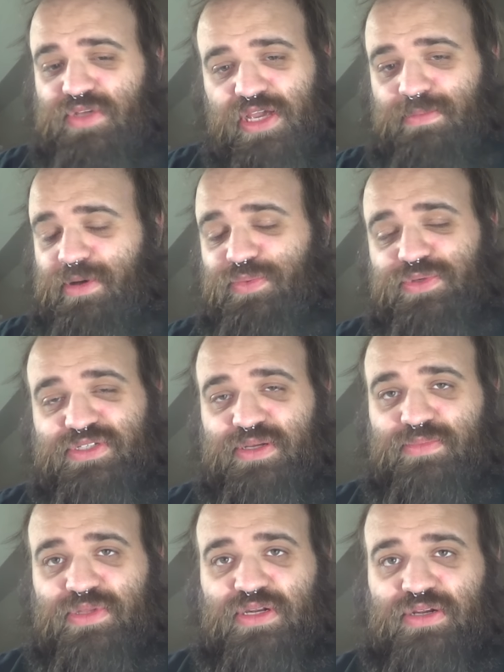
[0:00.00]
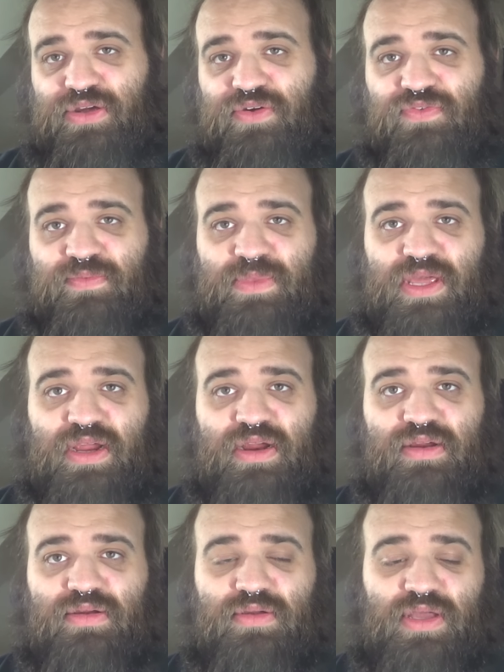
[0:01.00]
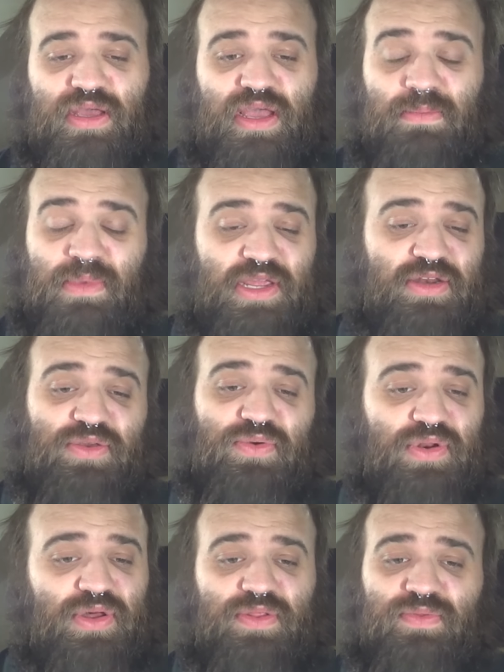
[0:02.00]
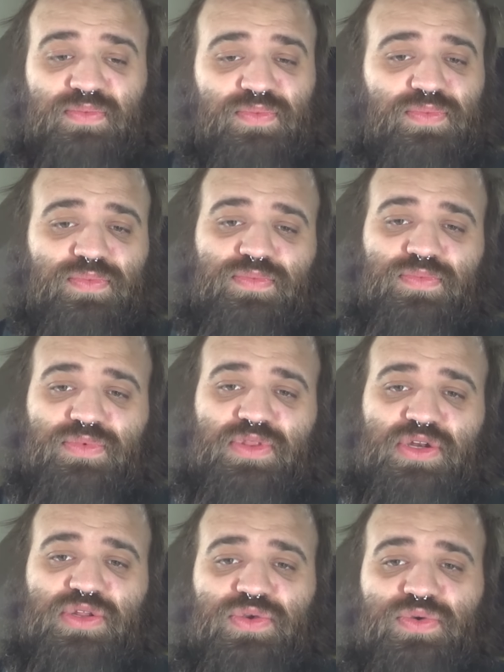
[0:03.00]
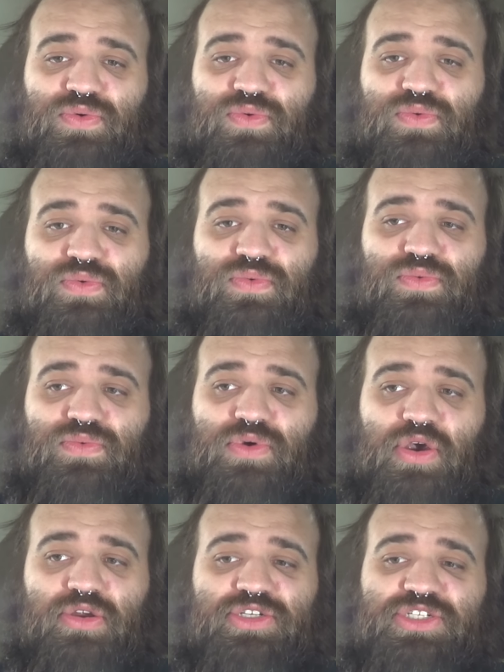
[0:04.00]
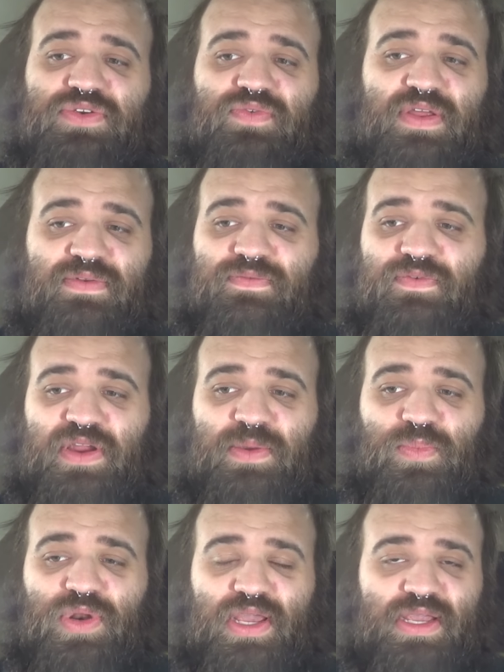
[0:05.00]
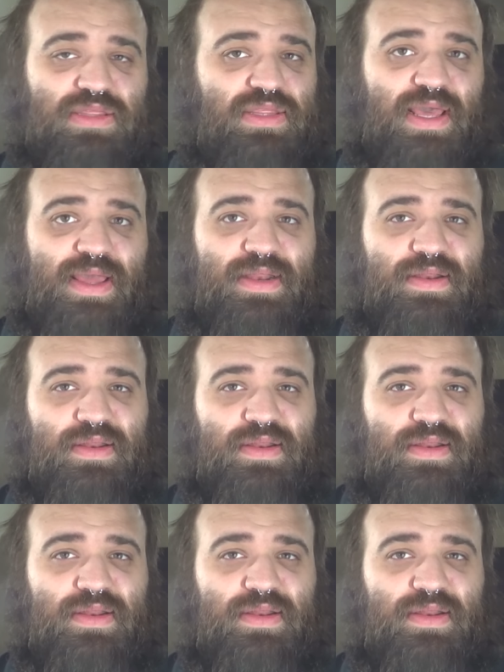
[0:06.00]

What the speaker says: come up with something and go from there. I might do it on the new RG red frame when I get that.